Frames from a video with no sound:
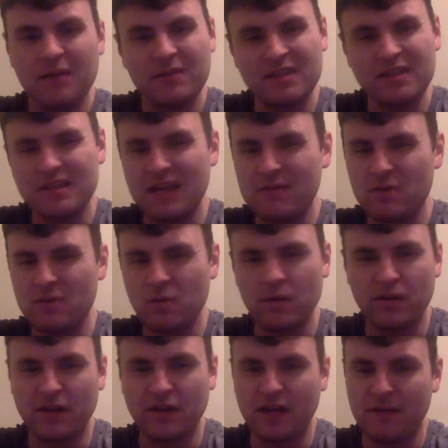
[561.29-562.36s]
But this game's a
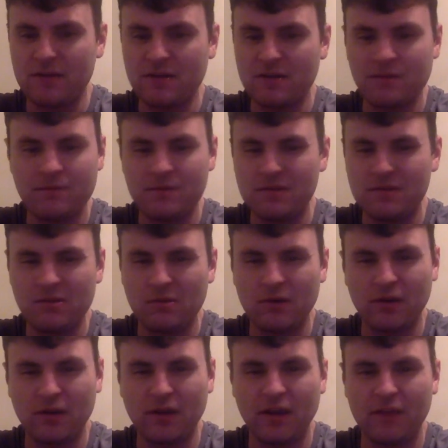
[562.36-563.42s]
weird game. This is a
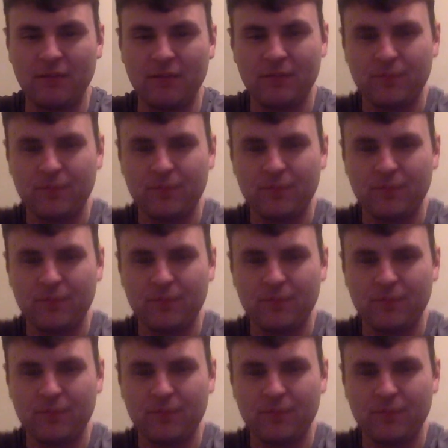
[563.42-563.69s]
weird game.